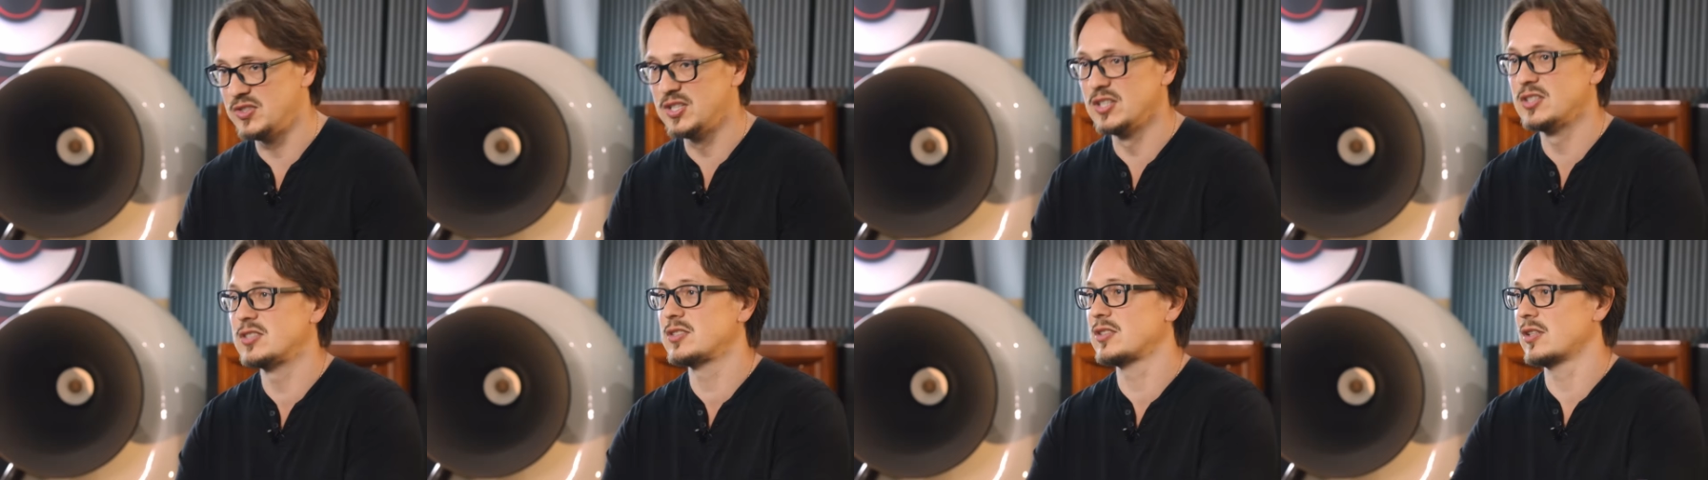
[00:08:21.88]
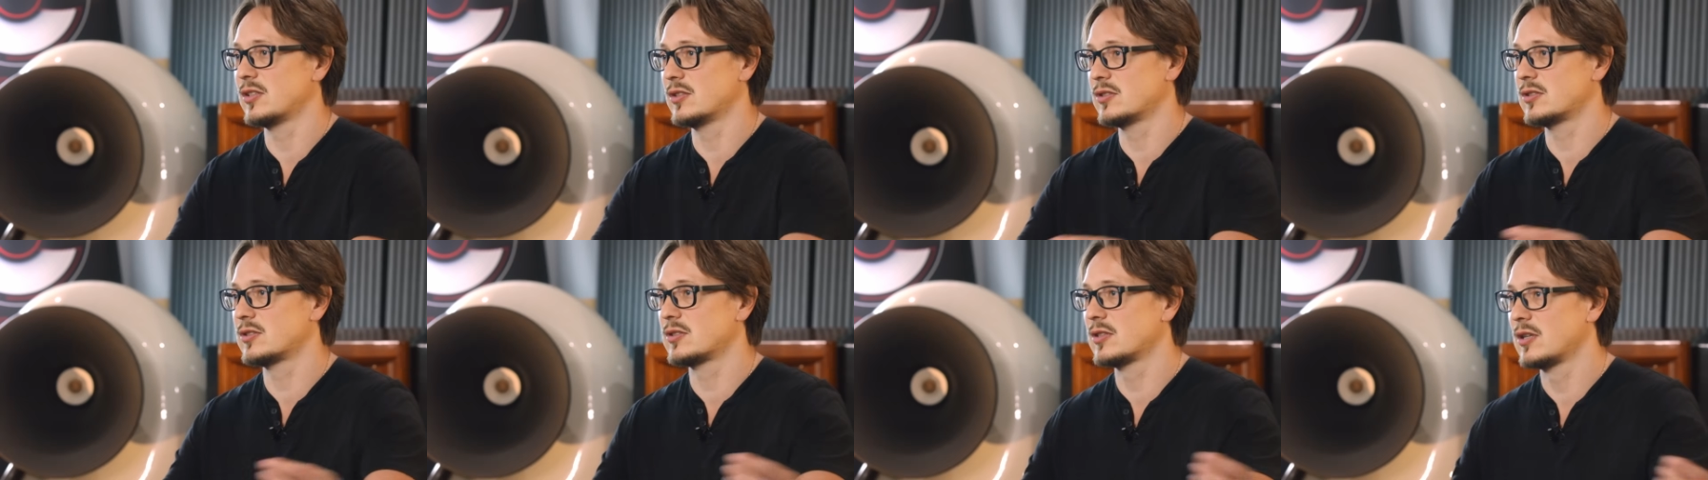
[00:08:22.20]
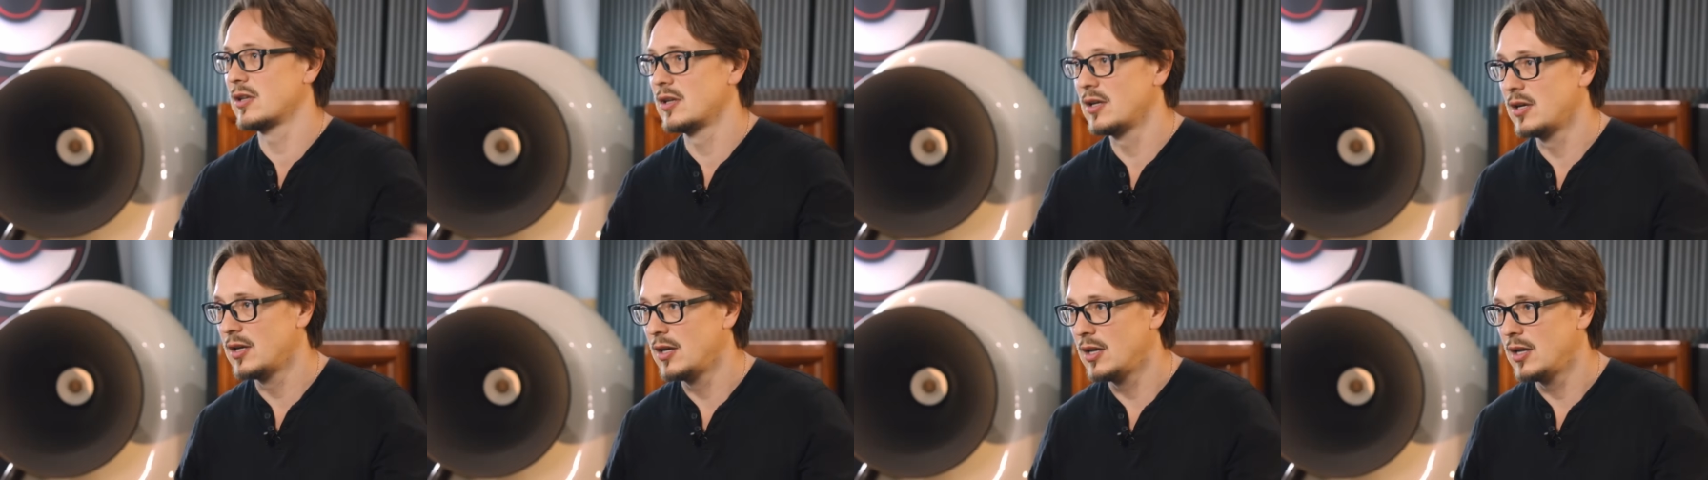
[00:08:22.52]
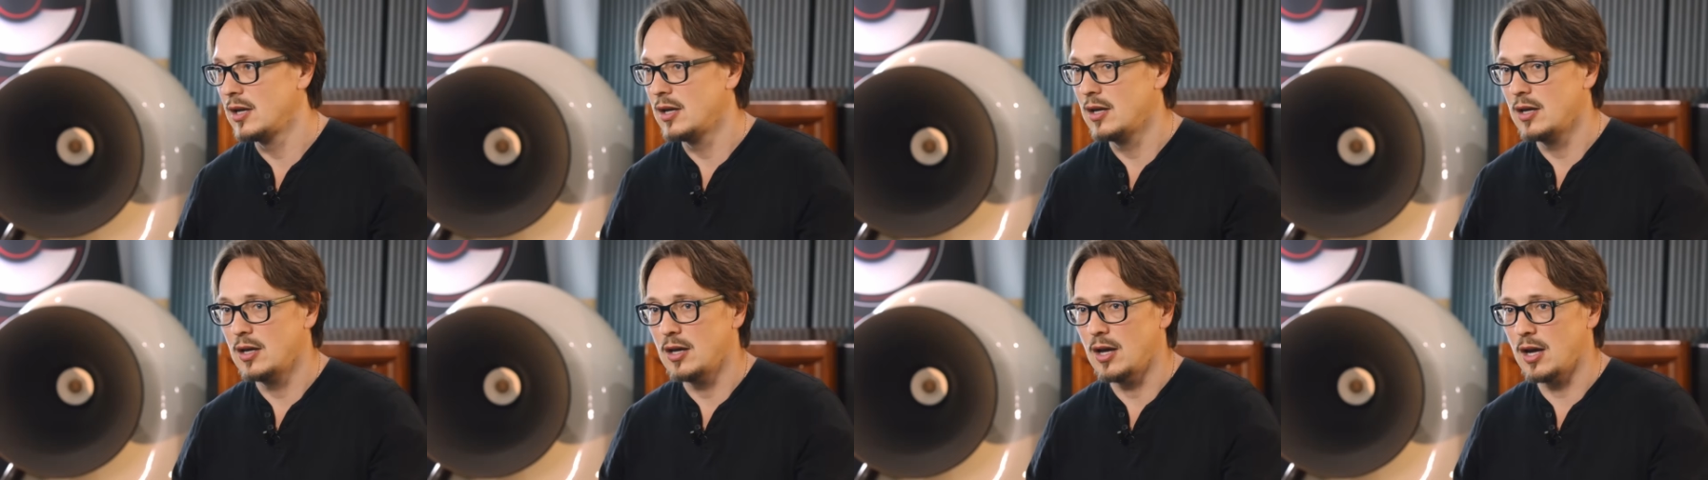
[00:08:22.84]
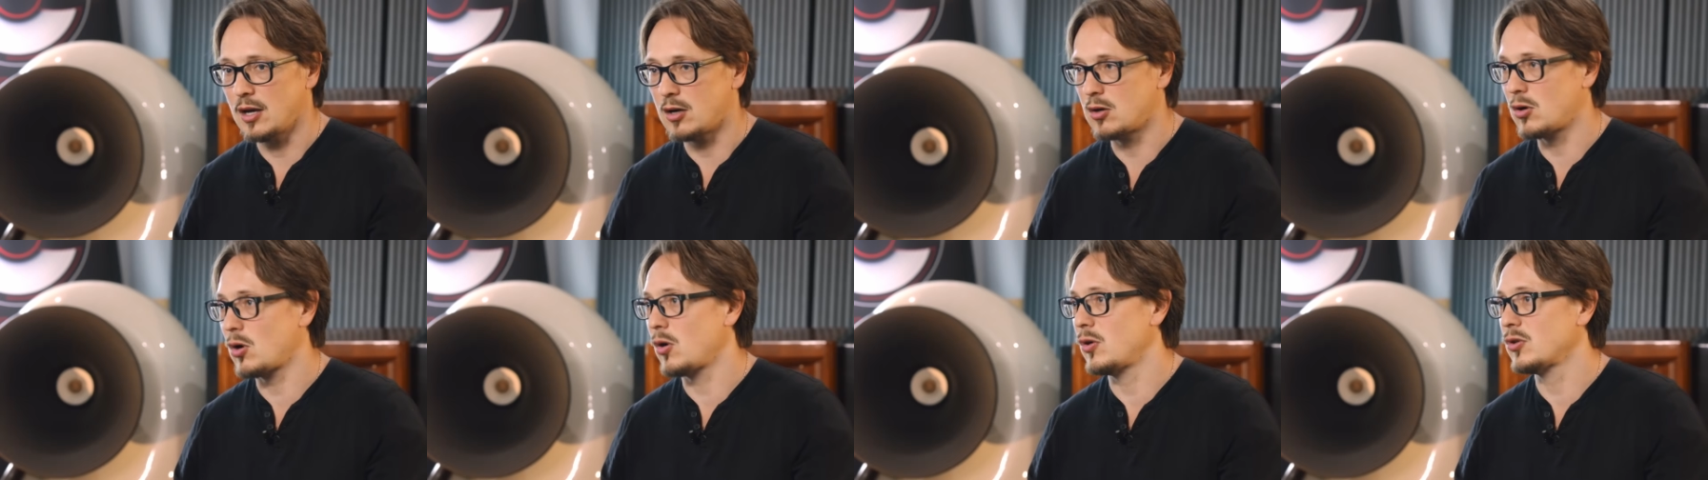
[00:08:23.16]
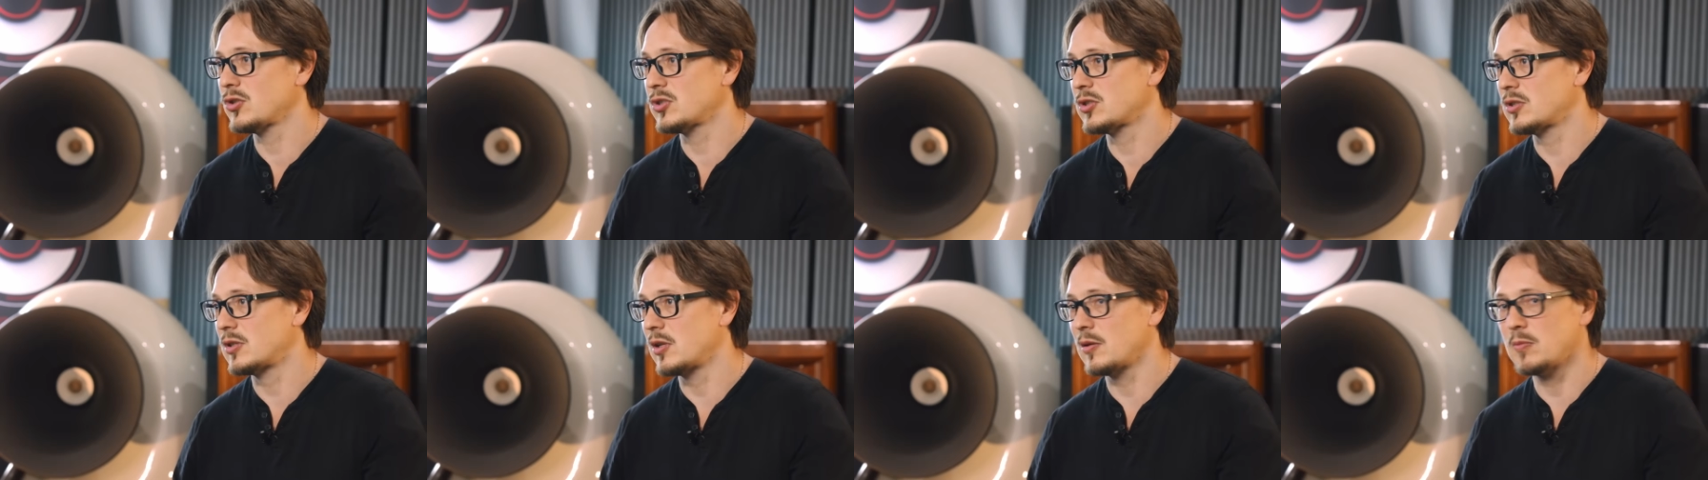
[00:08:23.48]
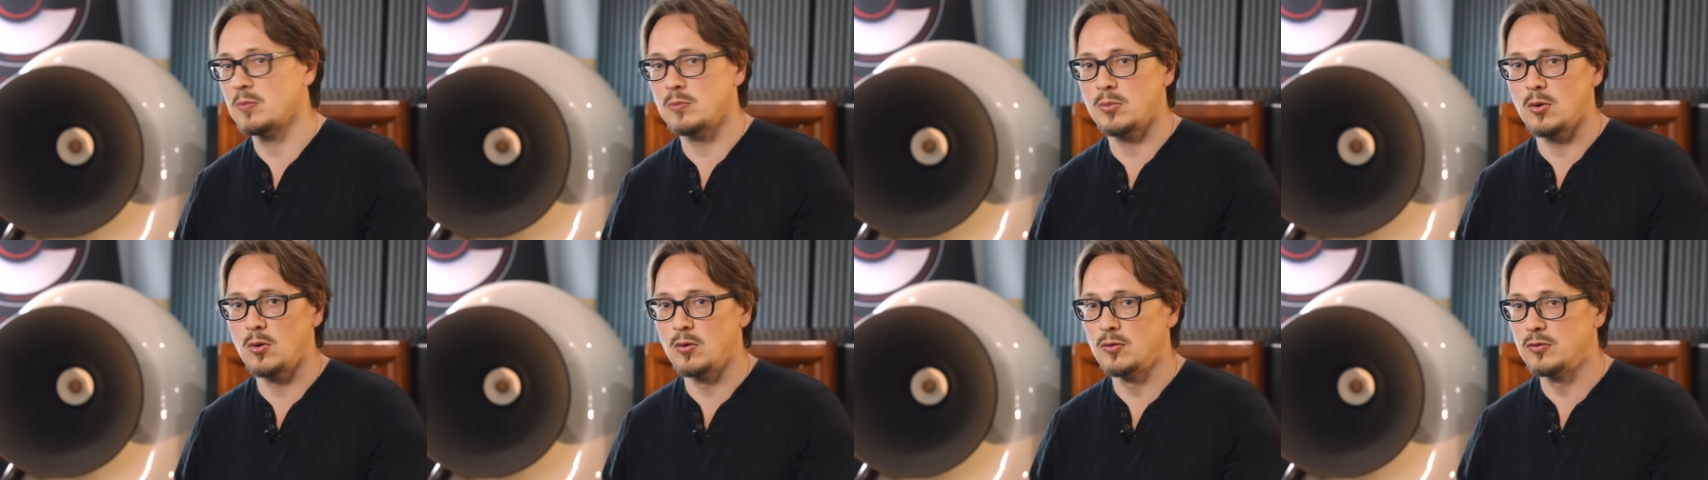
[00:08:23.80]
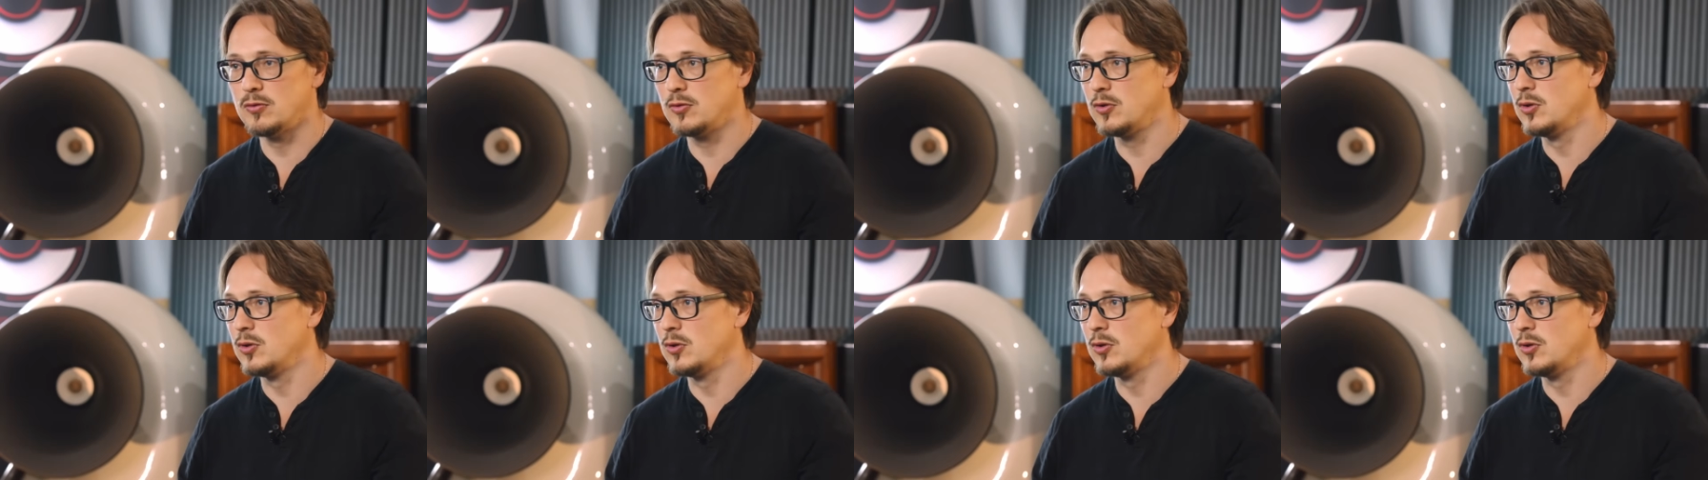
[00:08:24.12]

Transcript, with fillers: distance across the both